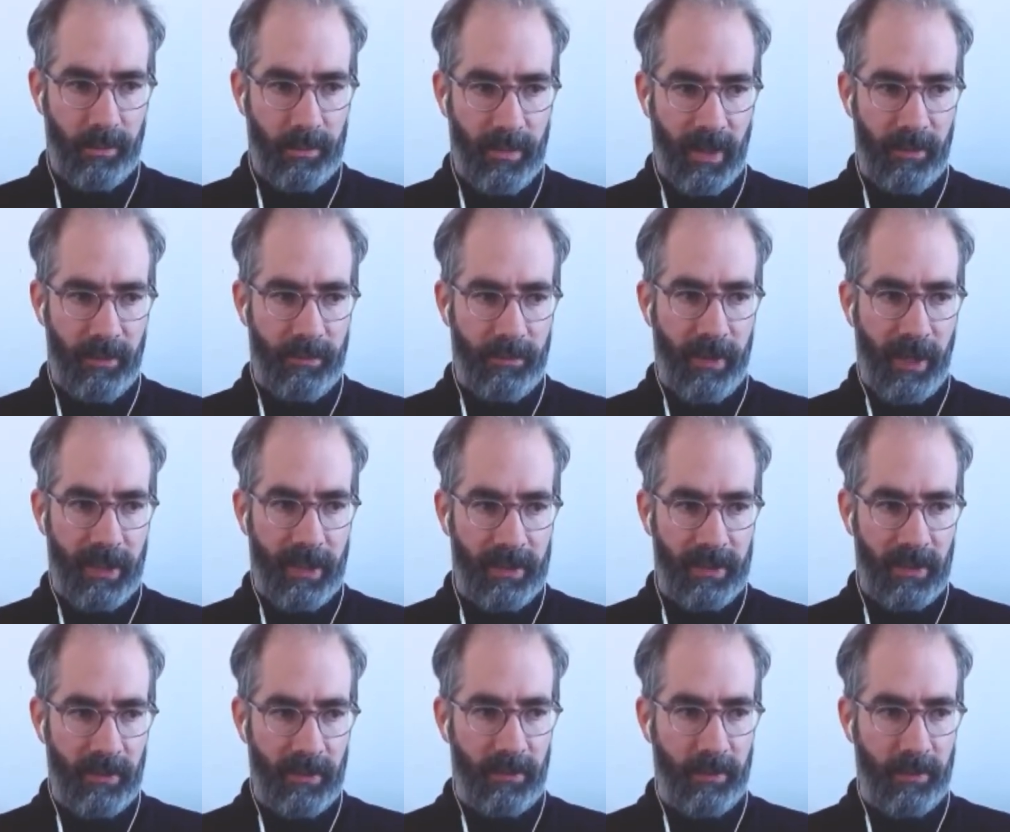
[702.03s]

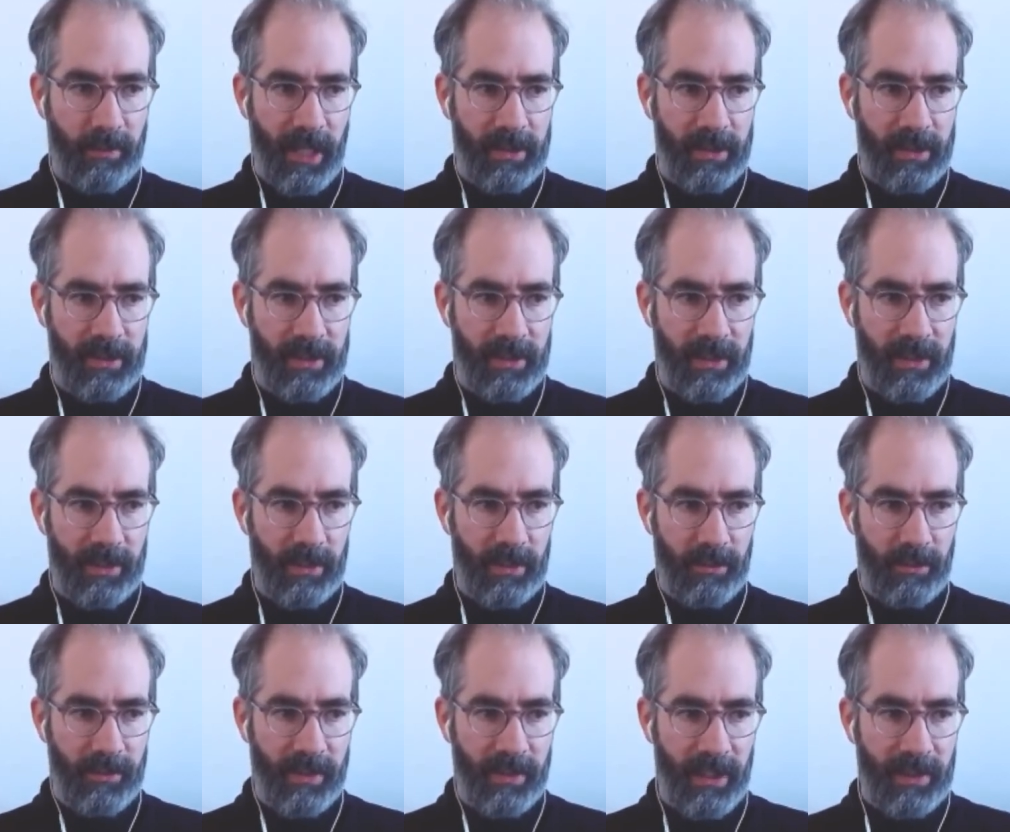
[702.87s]
effective
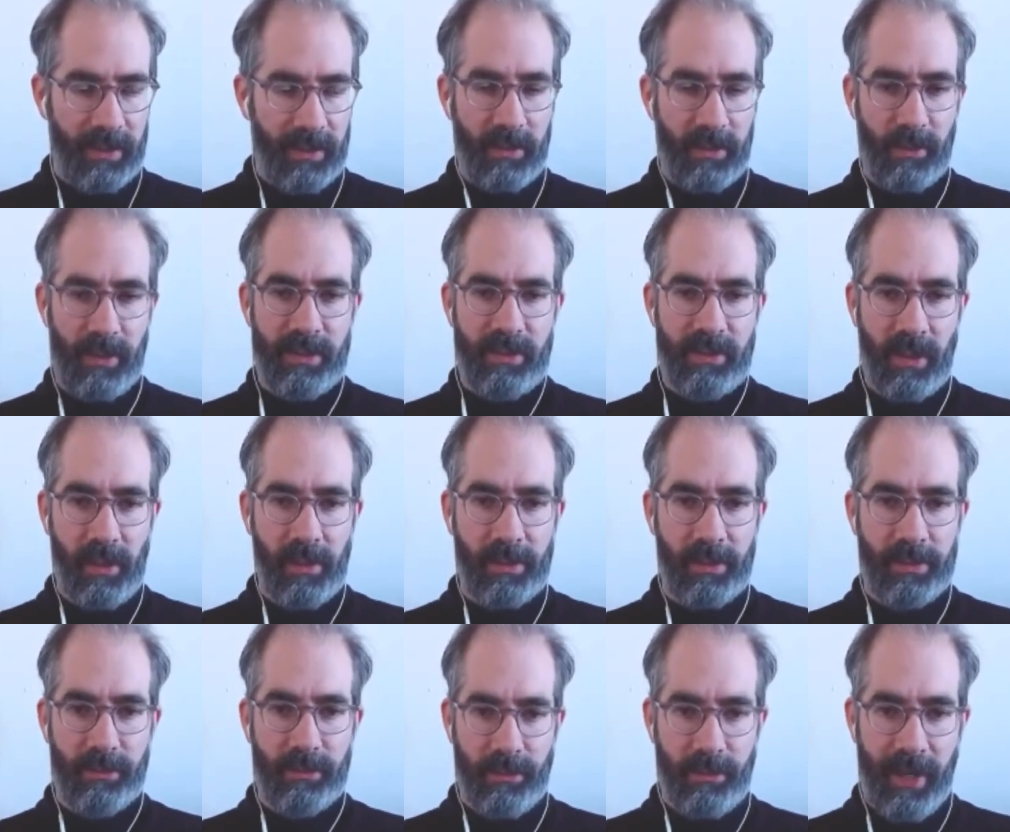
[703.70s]
mindset of getting
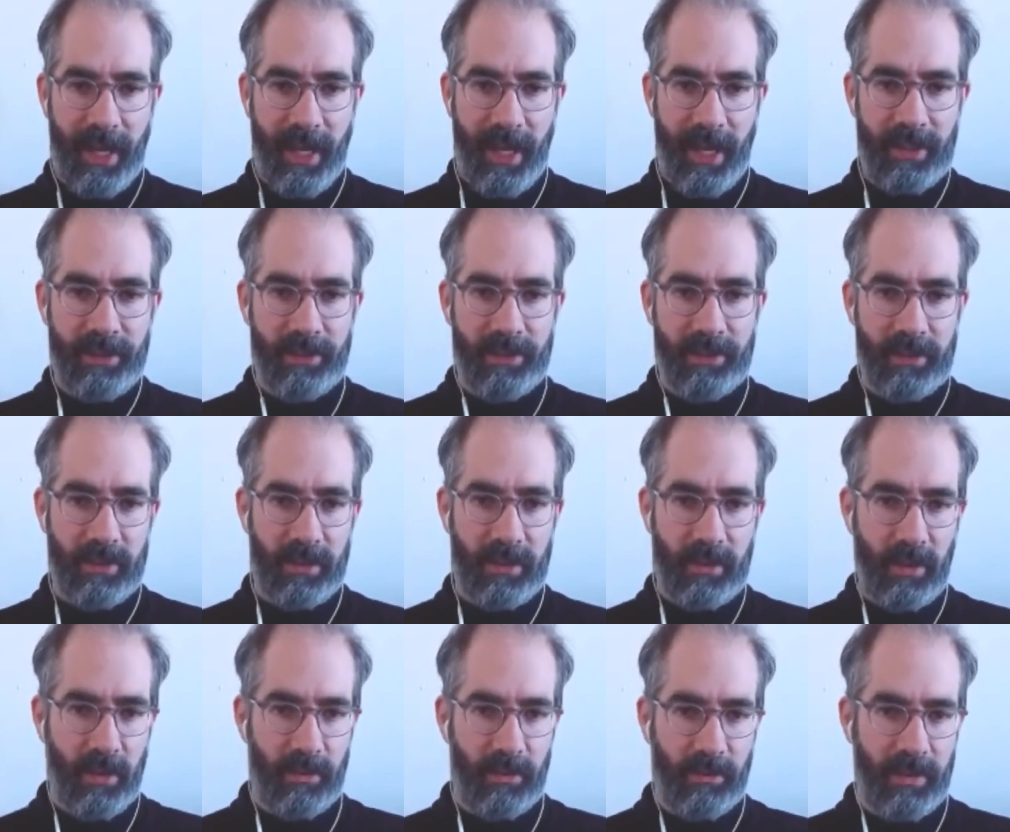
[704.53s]
results fast,
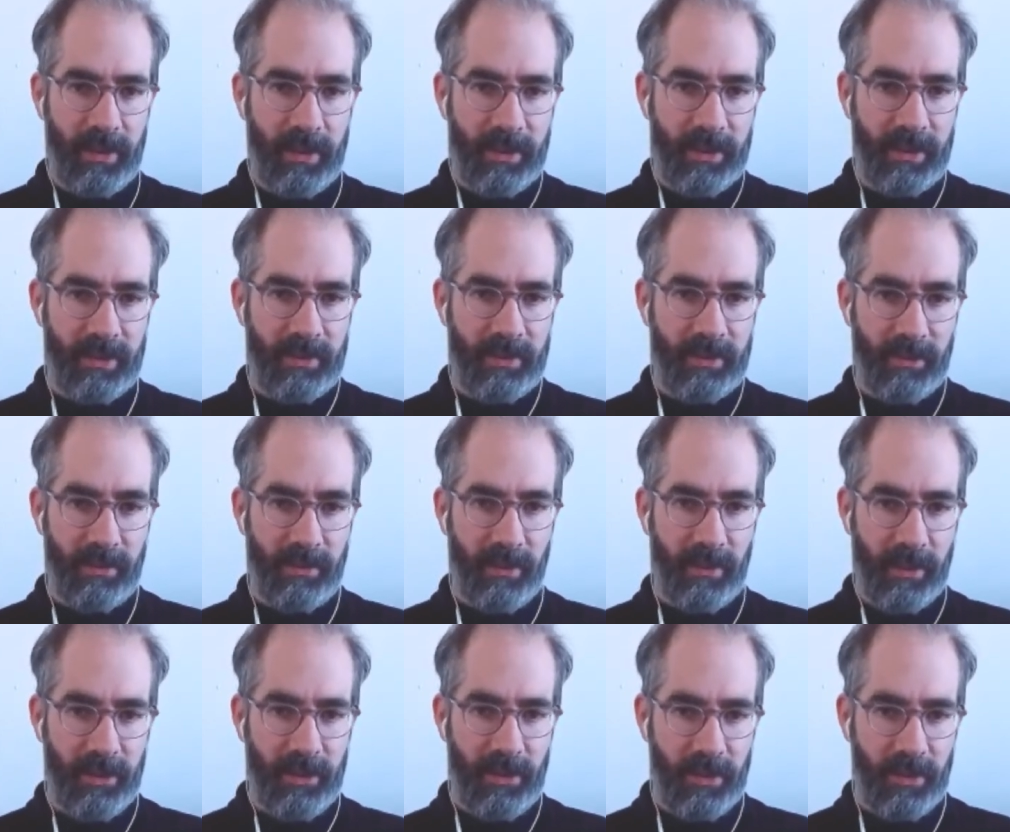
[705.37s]
conflict is not
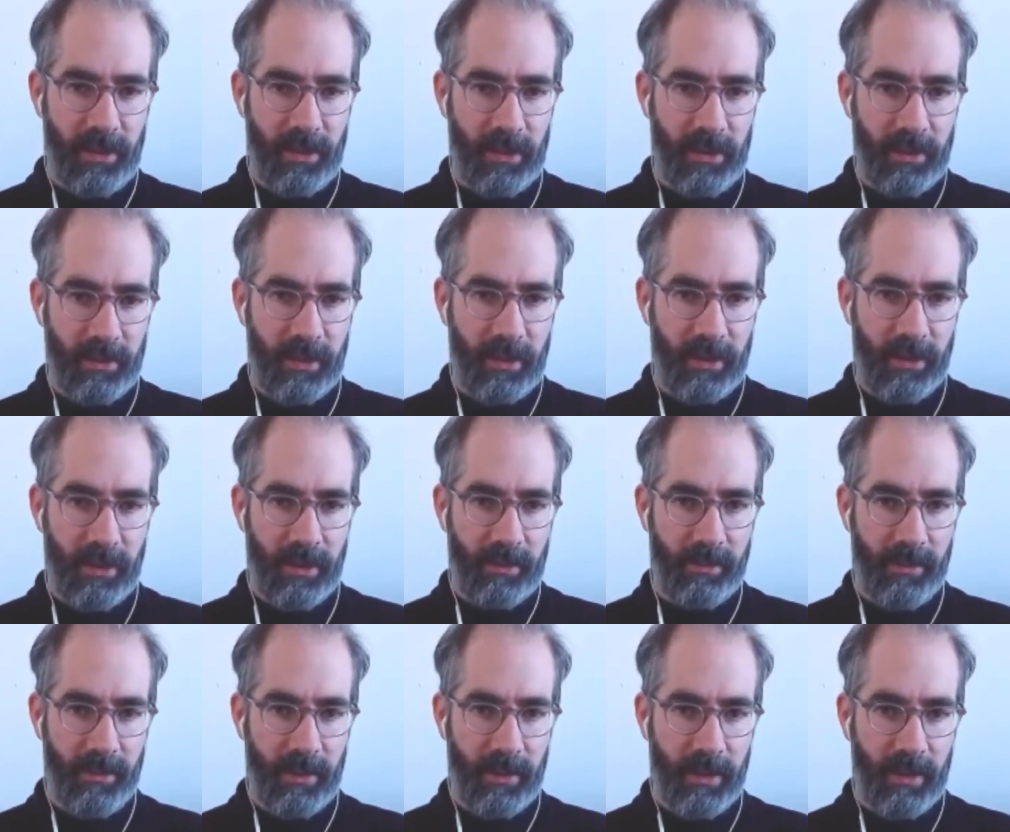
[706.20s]

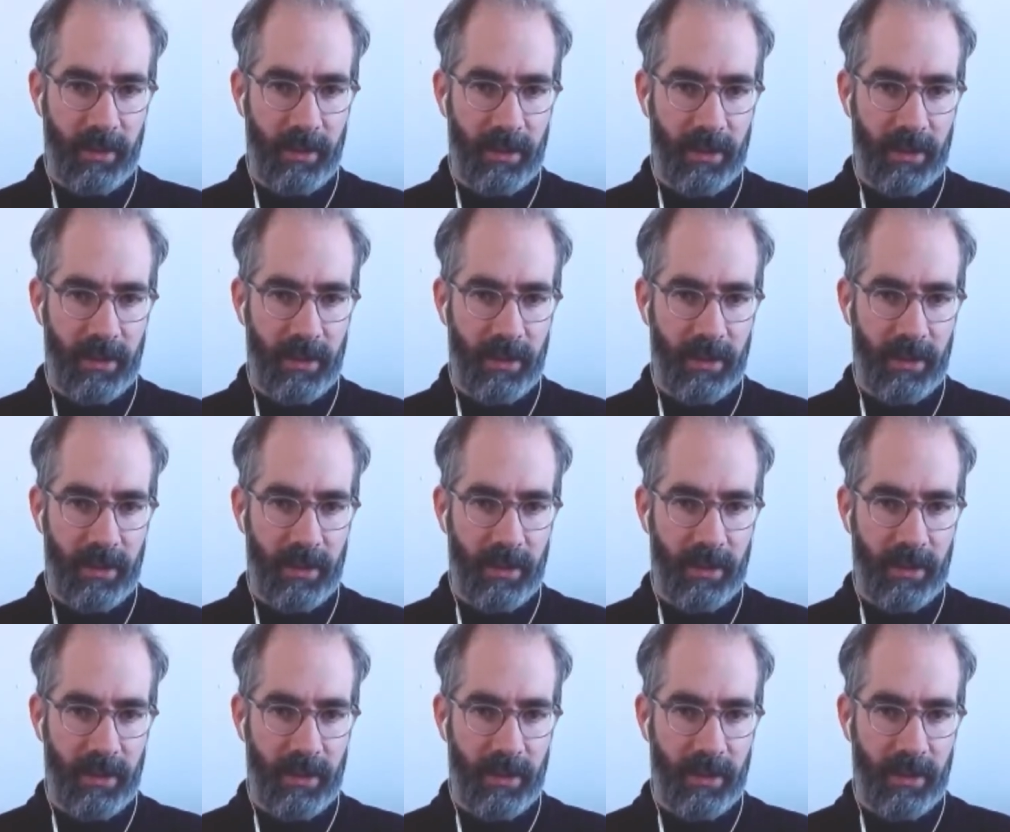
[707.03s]
functional.